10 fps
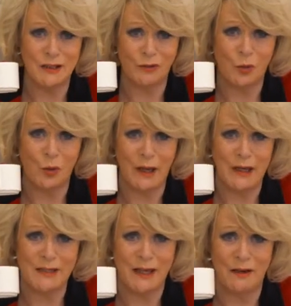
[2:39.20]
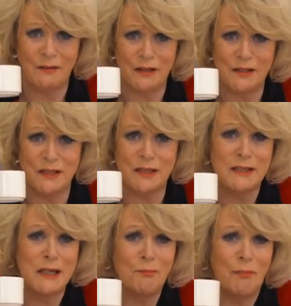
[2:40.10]
of quiet areas to
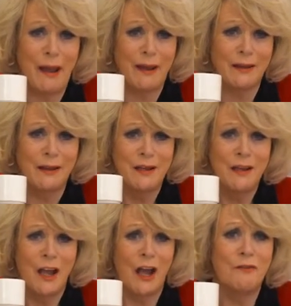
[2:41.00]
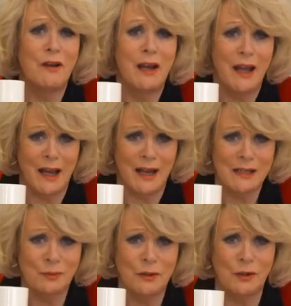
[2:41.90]
sit back and
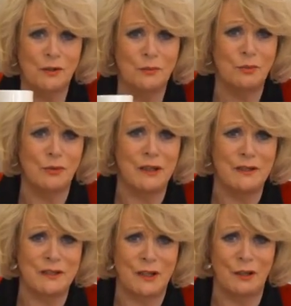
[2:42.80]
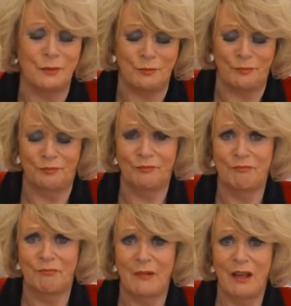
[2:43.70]
relax with a good book in this home.
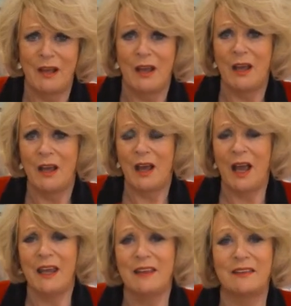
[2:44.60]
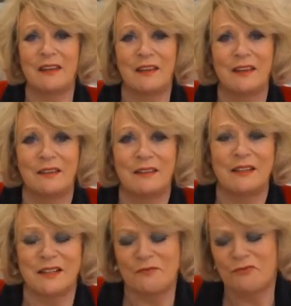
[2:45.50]
I think
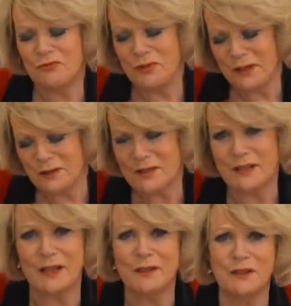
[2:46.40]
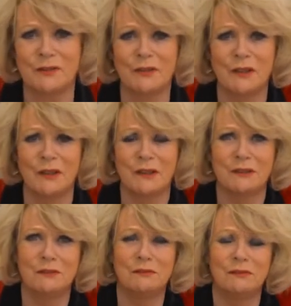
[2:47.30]
there's a real sense of
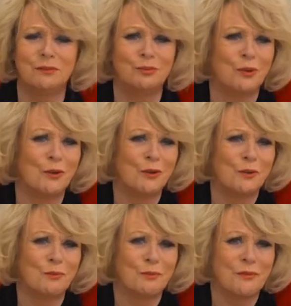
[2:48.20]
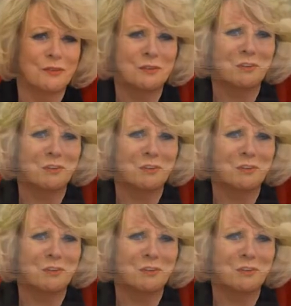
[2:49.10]
warmth and